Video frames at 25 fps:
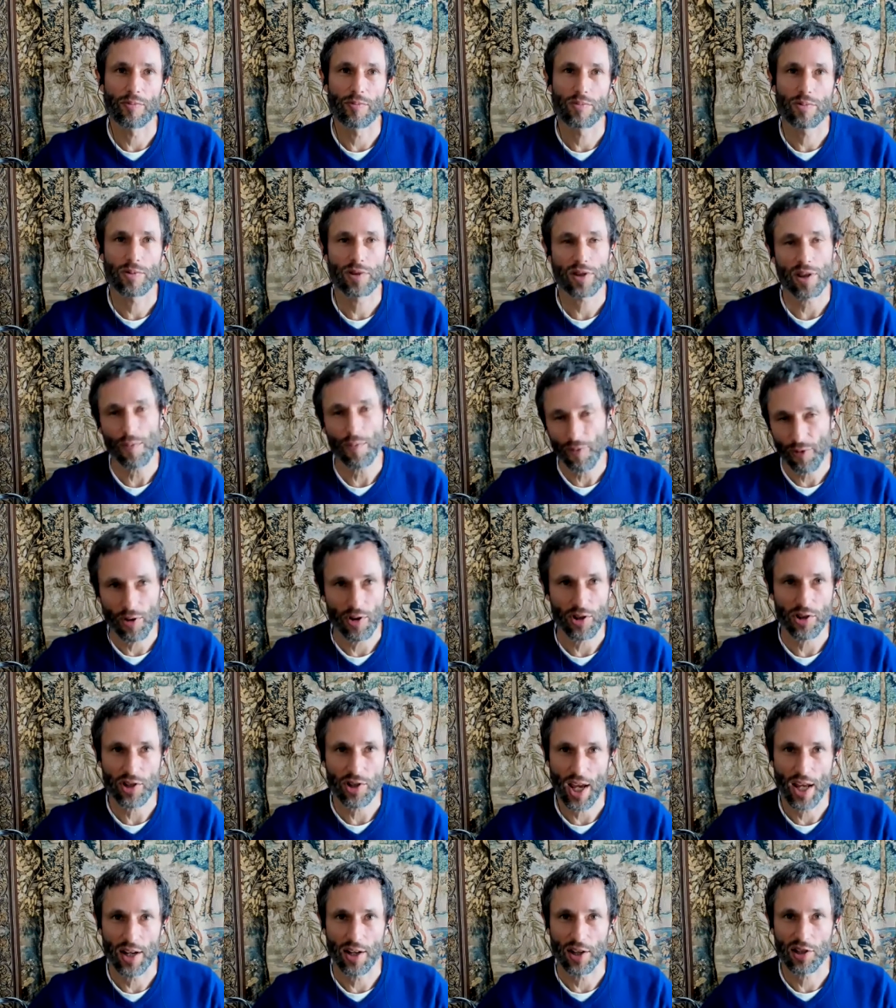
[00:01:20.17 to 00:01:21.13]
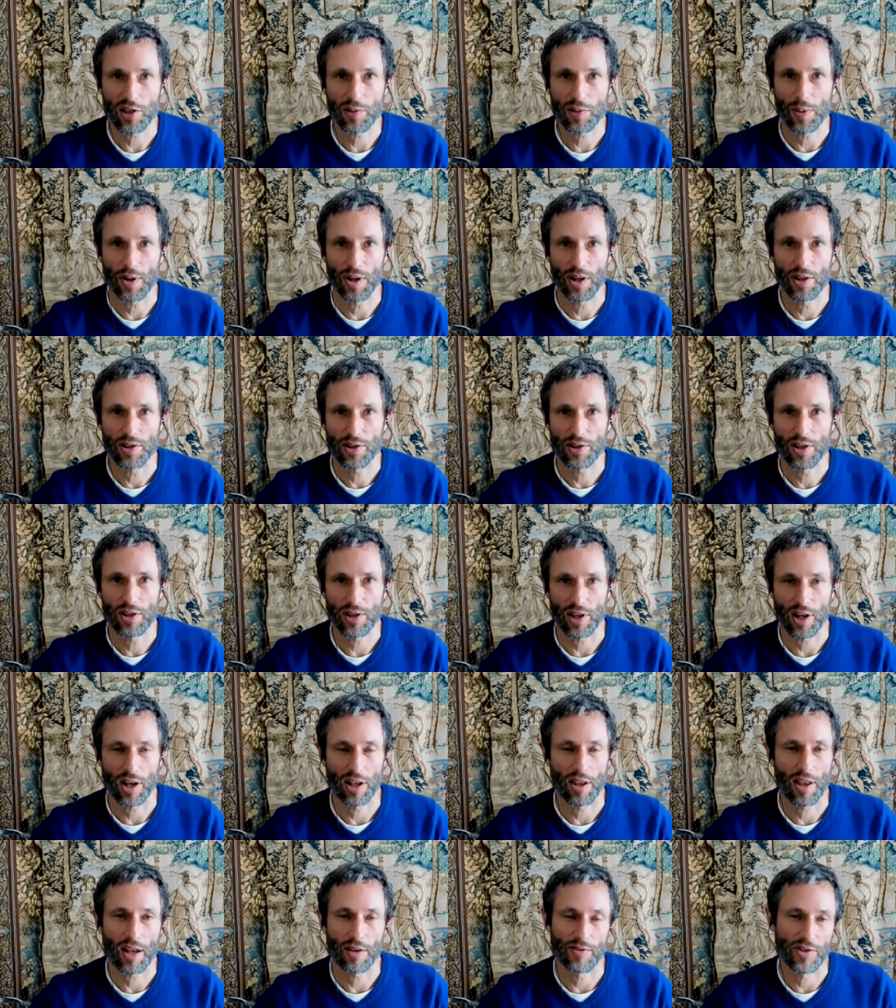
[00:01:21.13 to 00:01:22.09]
some firsthand experiences and
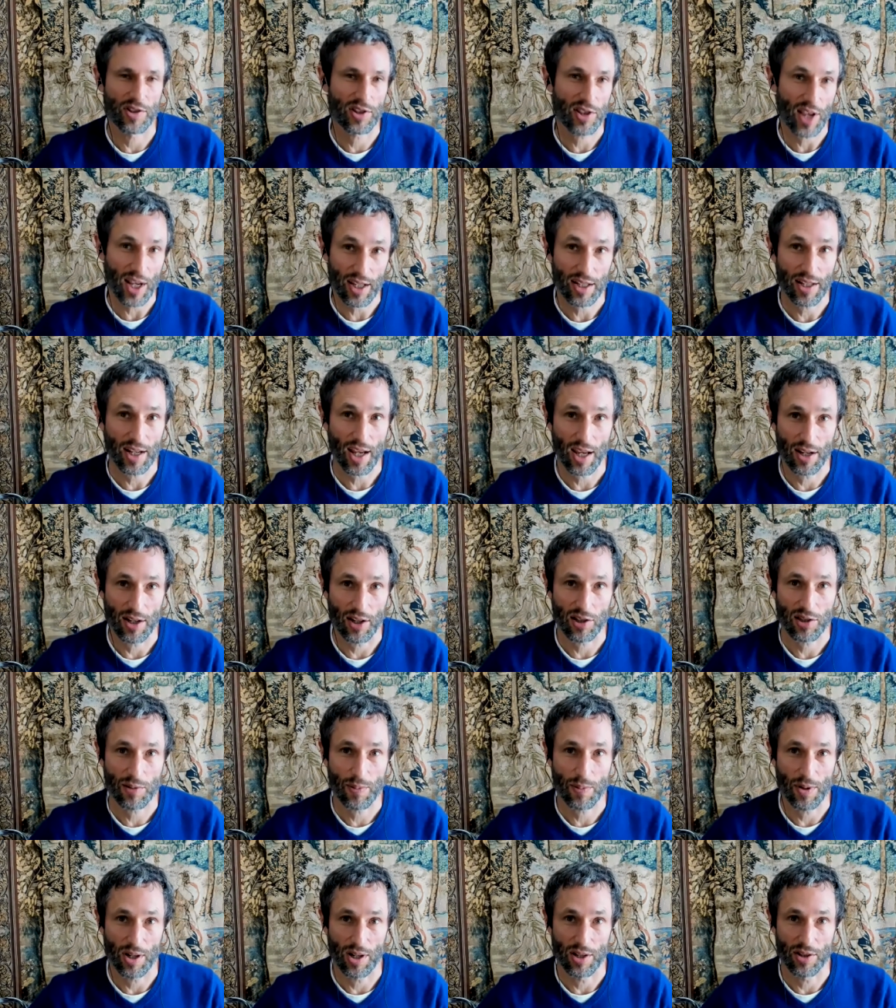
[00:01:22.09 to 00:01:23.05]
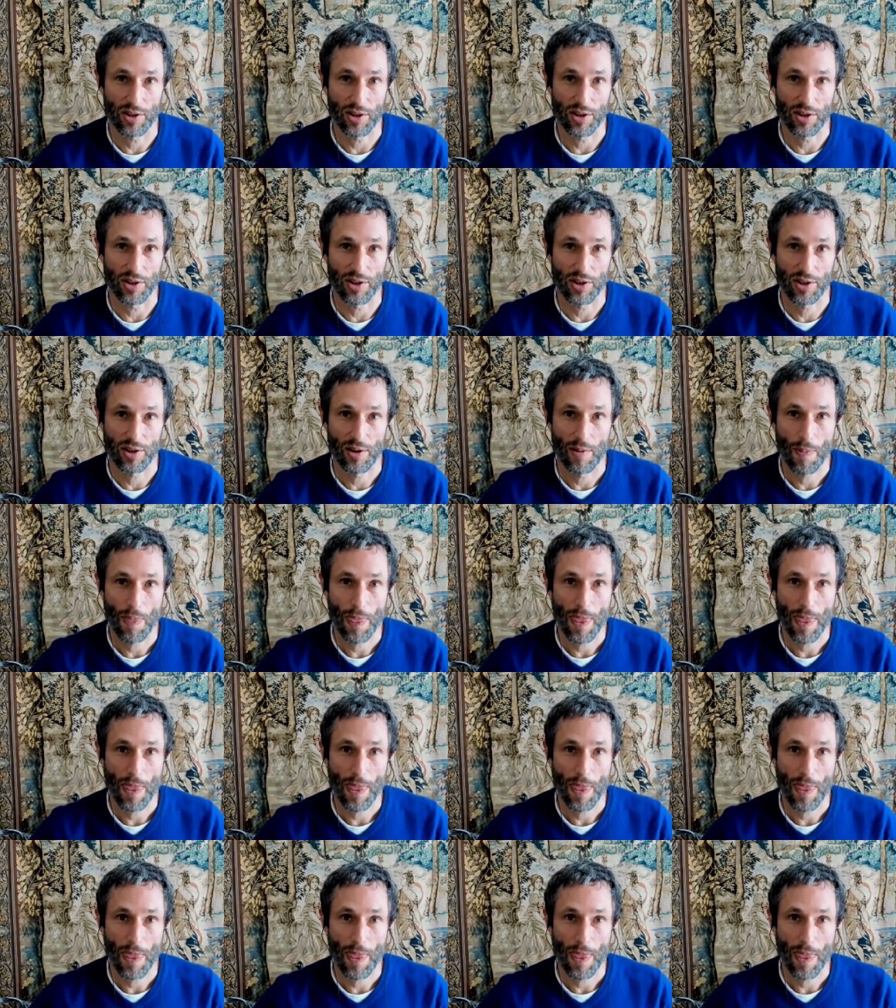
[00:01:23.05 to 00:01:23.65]
a lot of secondhand experiences